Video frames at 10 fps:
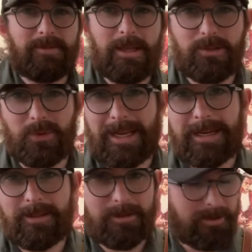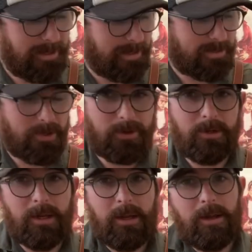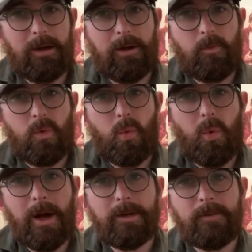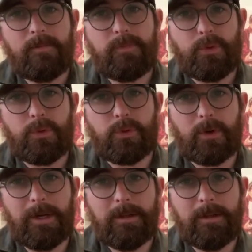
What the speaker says: doing anything. Okay, so 1, 3.